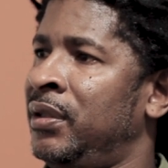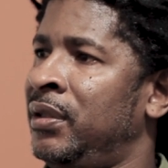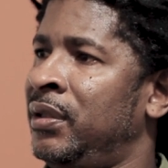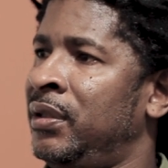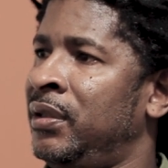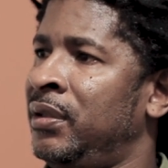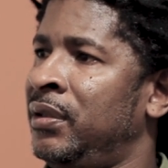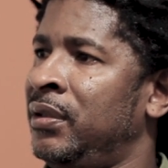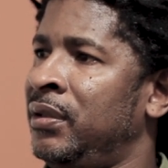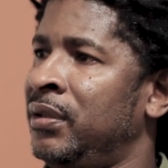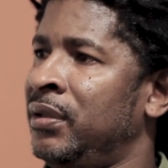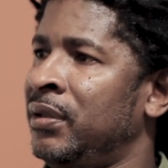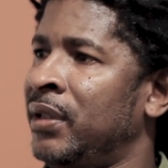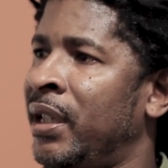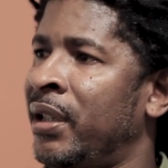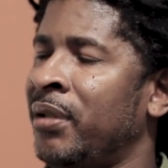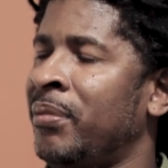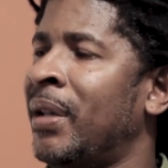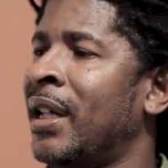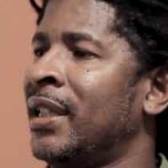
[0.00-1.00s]
Mm-hmm.
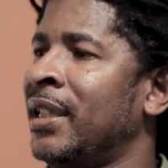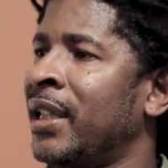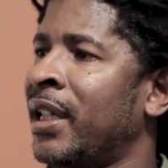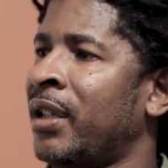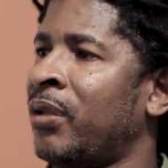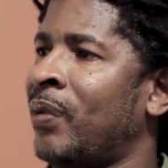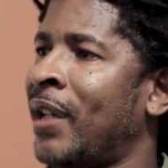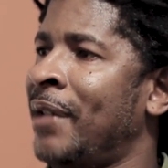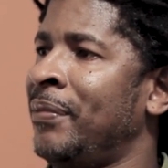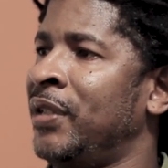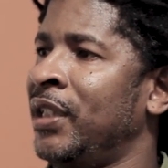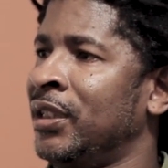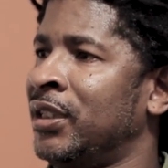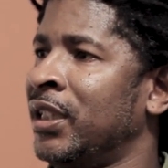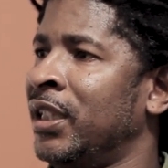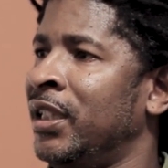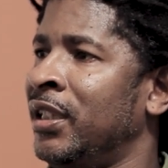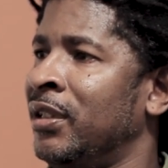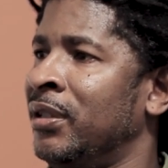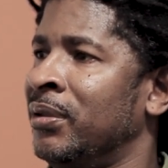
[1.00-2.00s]
Everybody got to wipe their
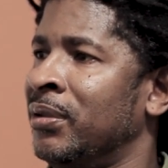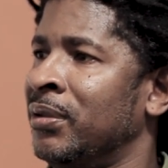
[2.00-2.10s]
tail.